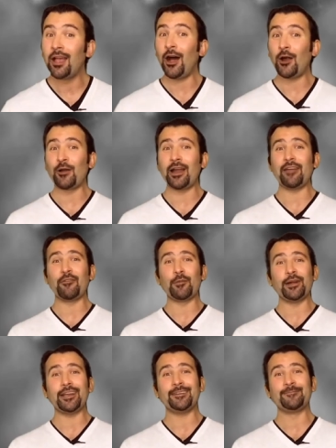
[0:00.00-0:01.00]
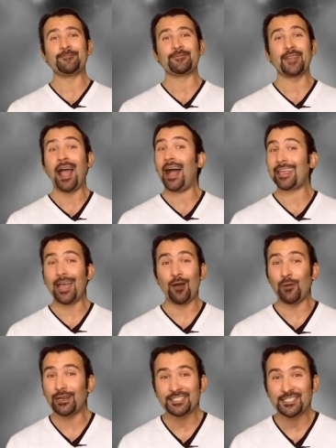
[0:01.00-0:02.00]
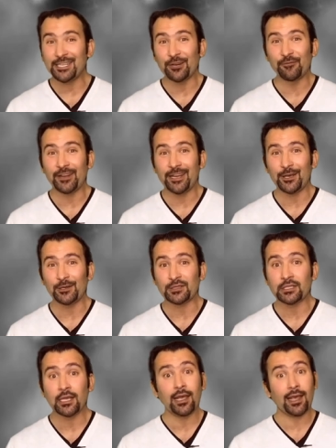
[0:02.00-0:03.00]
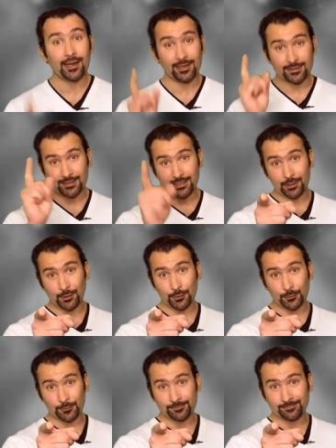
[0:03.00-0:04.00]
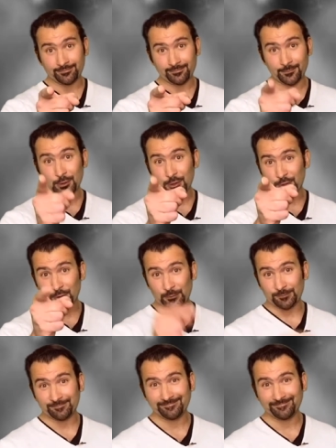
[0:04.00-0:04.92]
All right, everybody. I can't wait to see your videos and I'll see you soon.